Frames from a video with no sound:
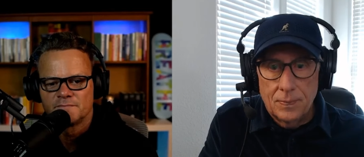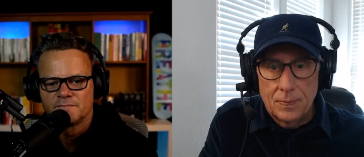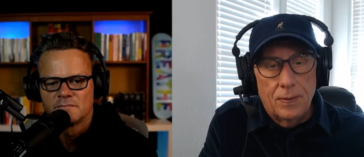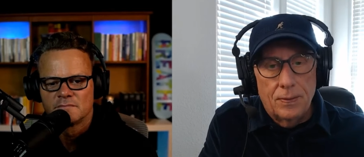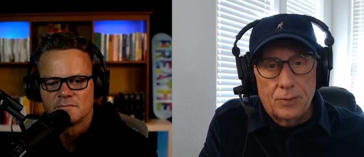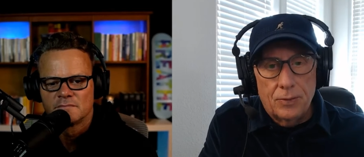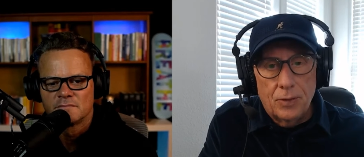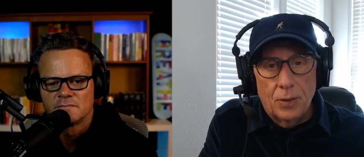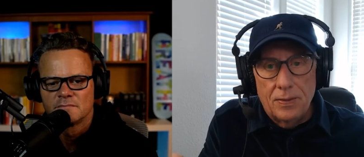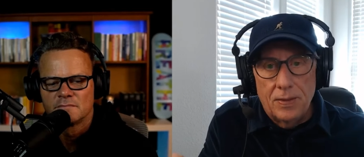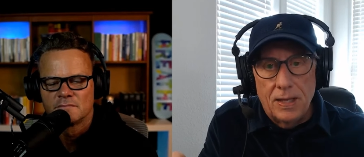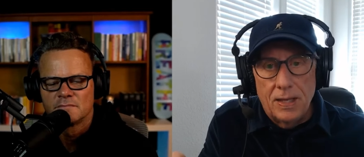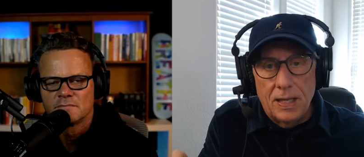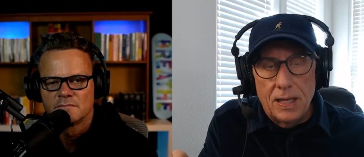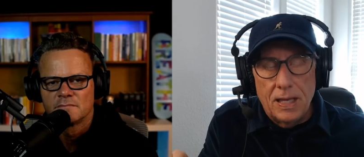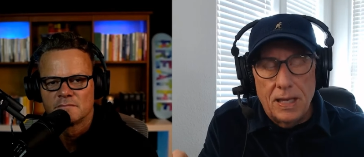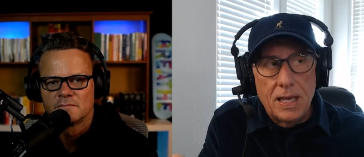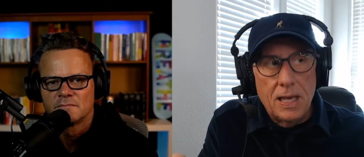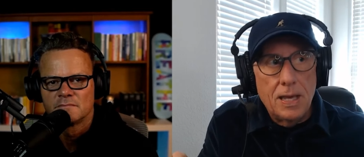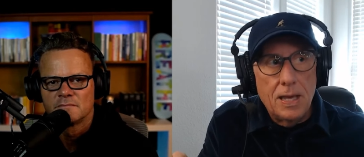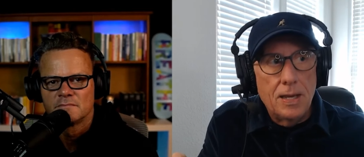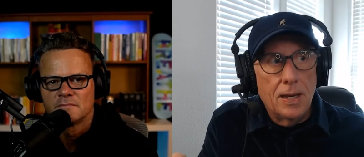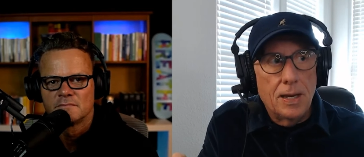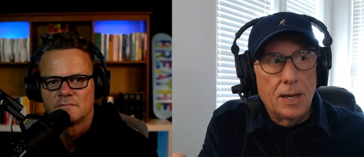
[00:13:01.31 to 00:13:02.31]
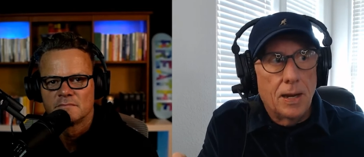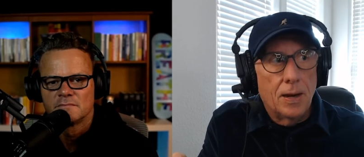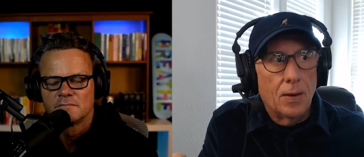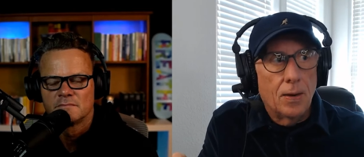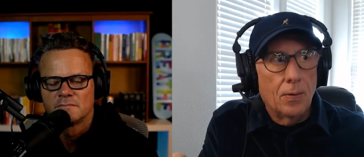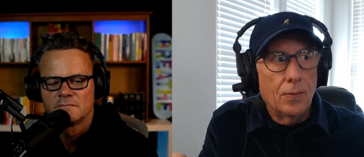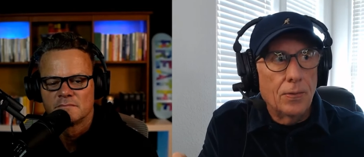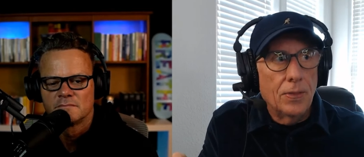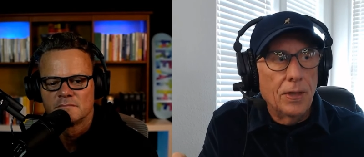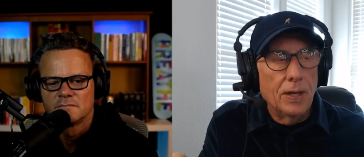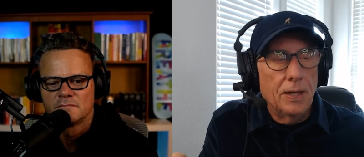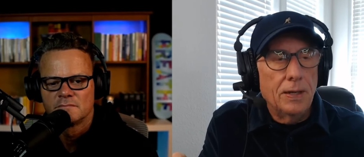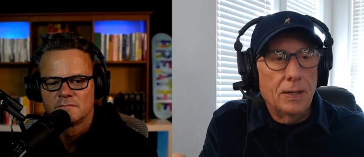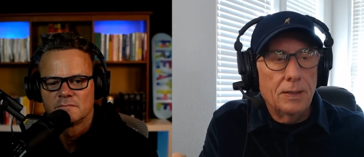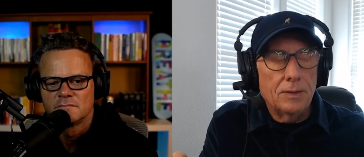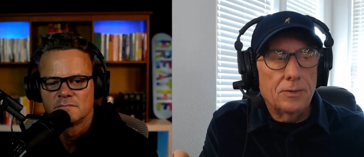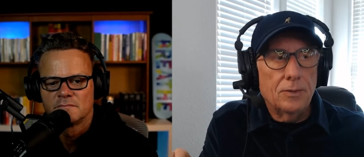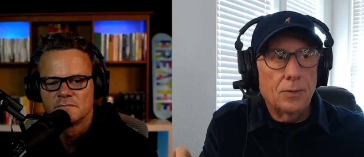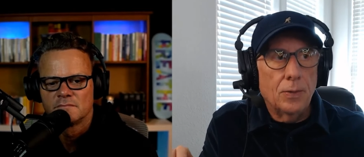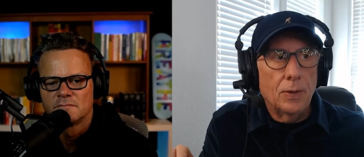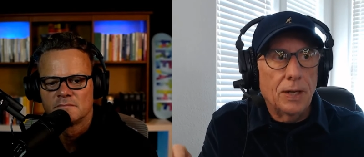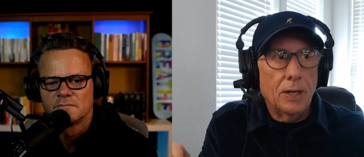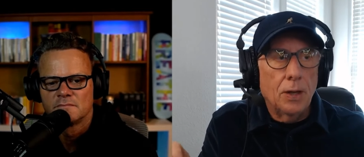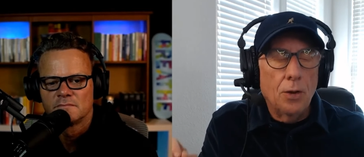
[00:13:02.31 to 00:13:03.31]
Speaker 1: So the ego then,
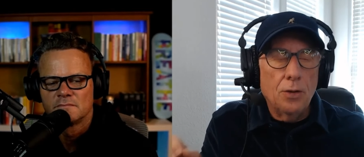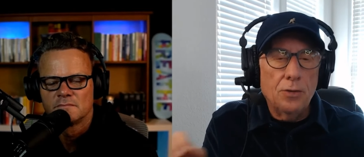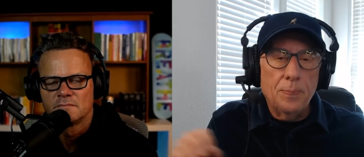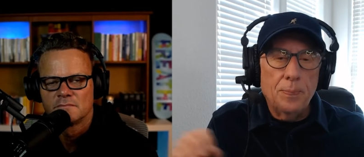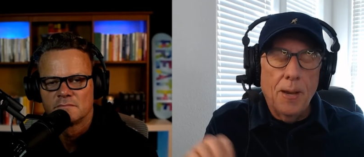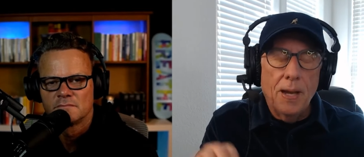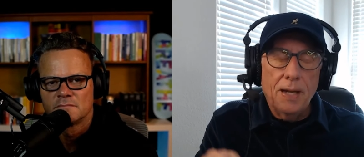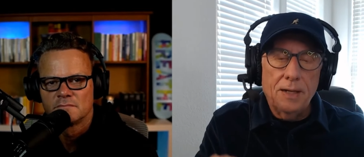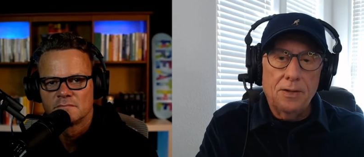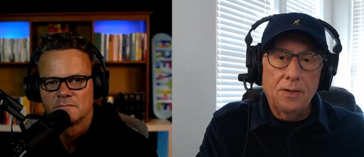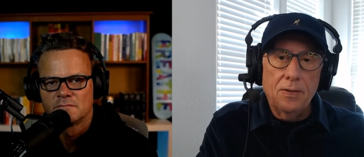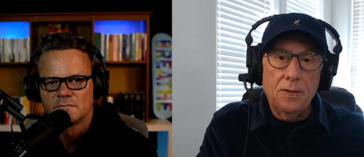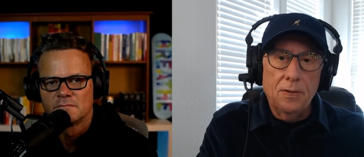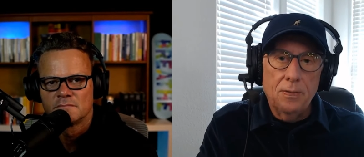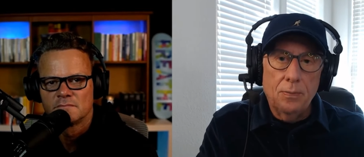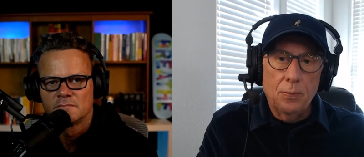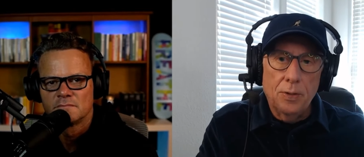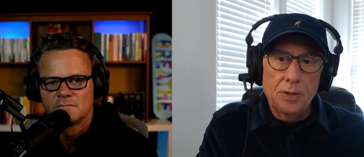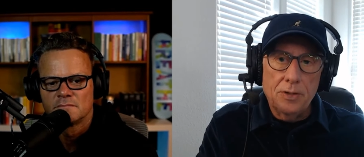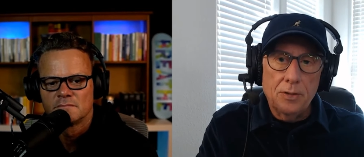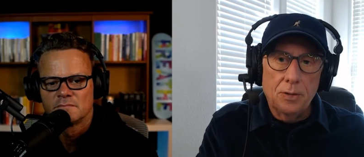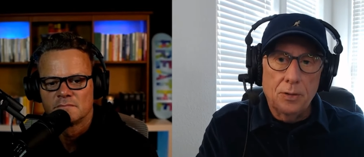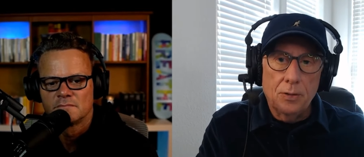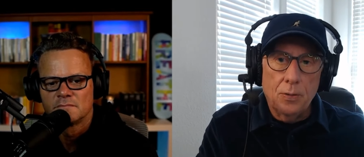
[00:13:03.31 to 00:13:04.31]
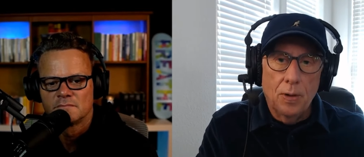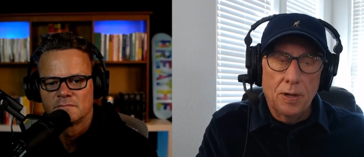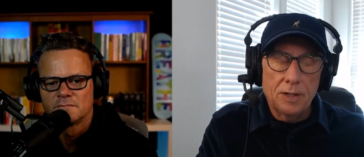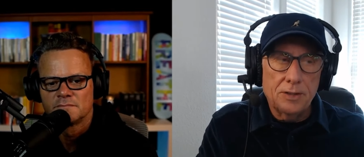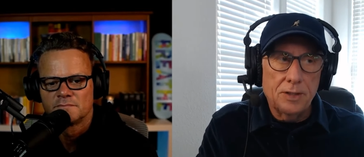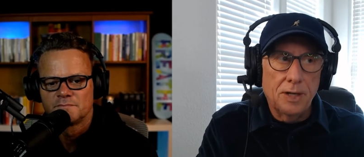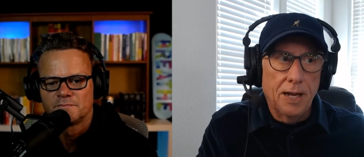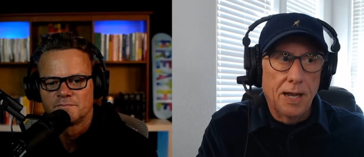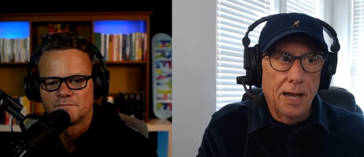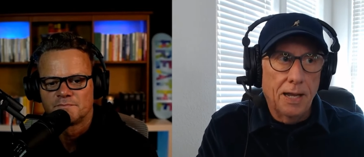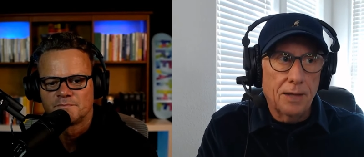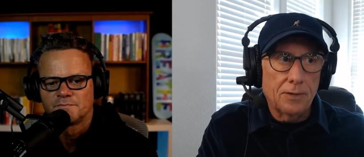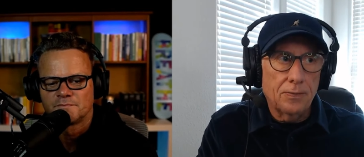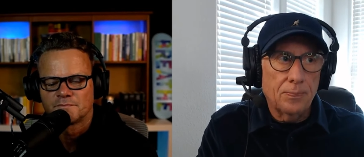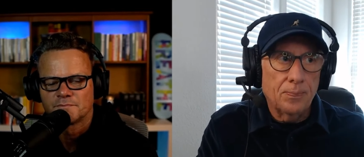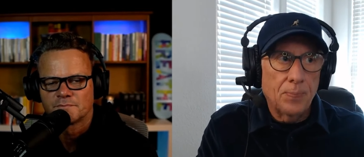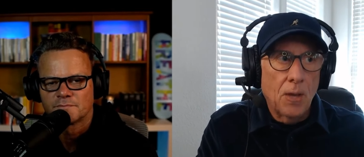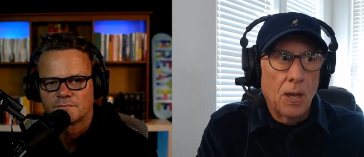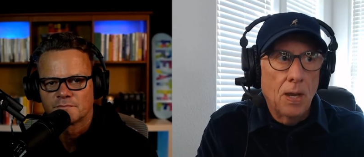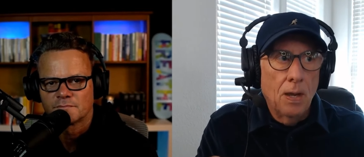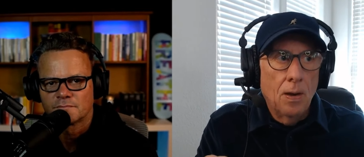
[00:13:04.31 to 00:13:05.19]
so it goes back to the original question I asked